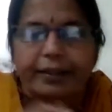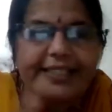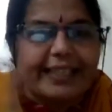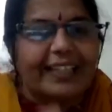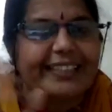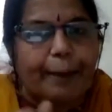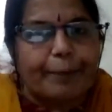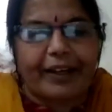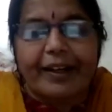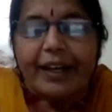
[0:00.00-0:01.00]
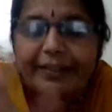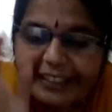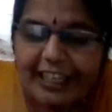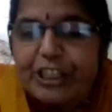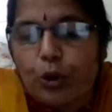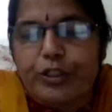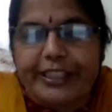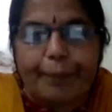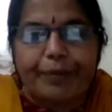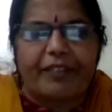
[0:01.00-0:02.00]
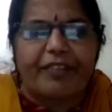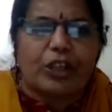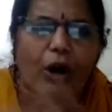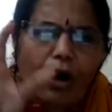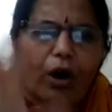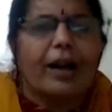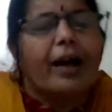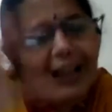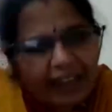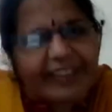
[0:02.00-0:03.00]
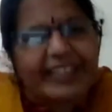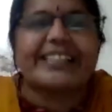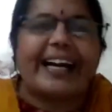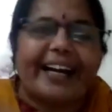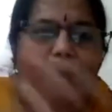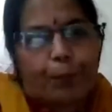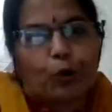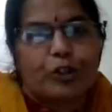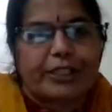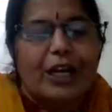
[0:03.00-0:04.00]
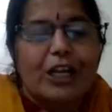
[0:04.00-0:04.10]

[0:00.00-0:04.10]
the cell chapter, the tissues chapter with all 11 standard inputs.